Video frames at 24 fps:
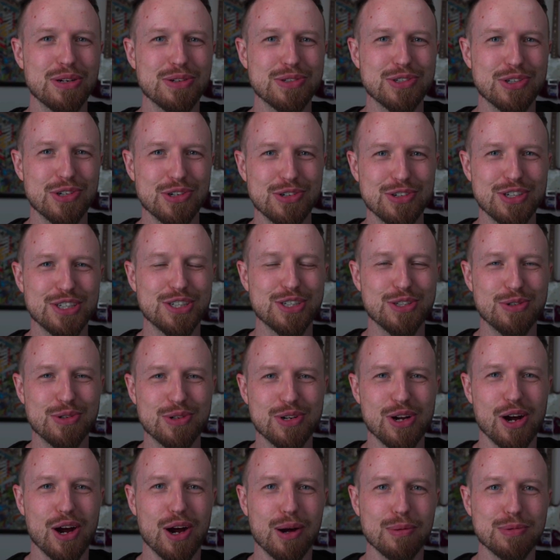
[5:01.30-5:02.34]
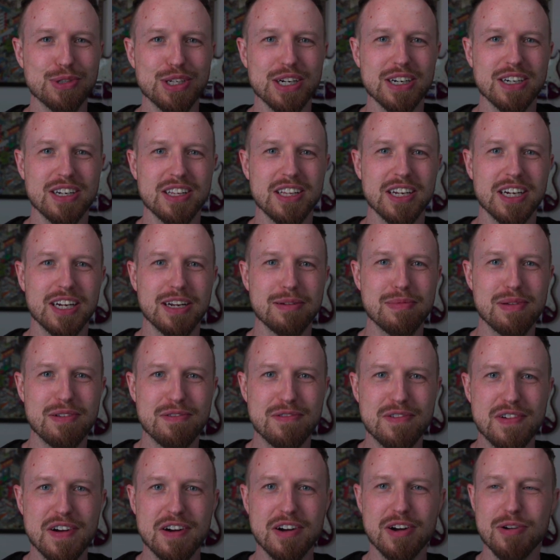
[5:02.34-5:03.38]
turned into an object that can be
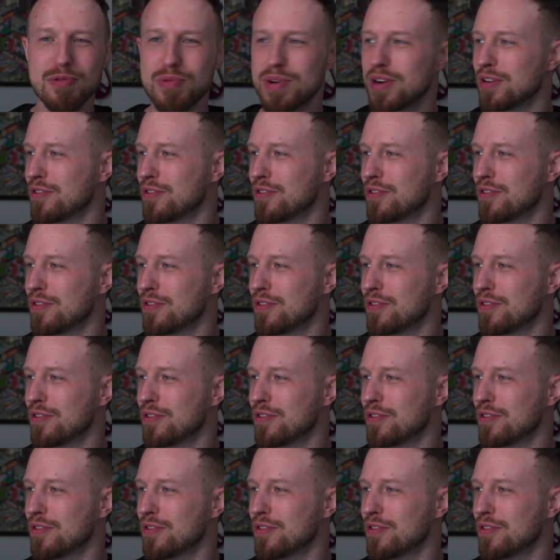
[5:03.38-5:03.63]
very well